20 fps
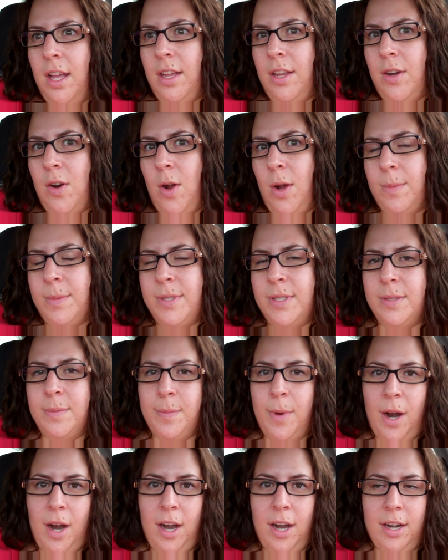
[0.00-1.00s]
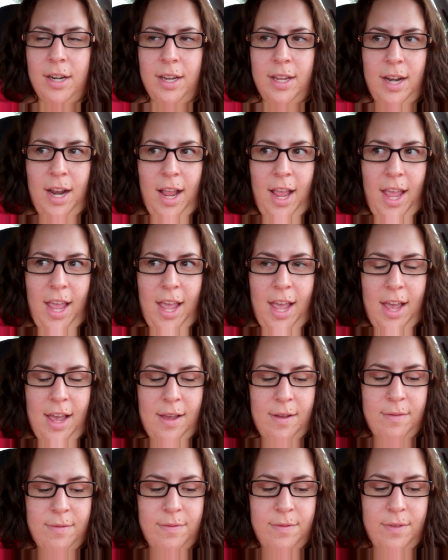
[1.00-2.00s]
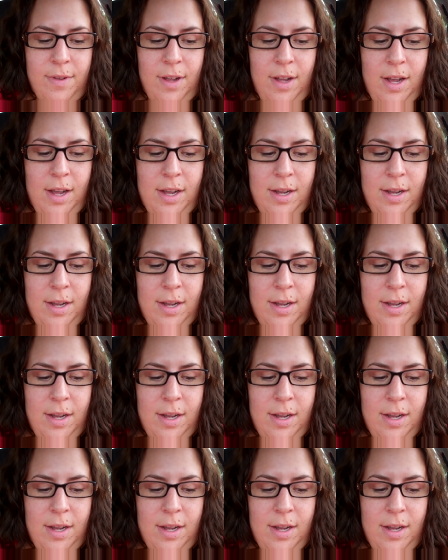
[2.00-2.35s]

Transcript: you know, I'm smart, and I have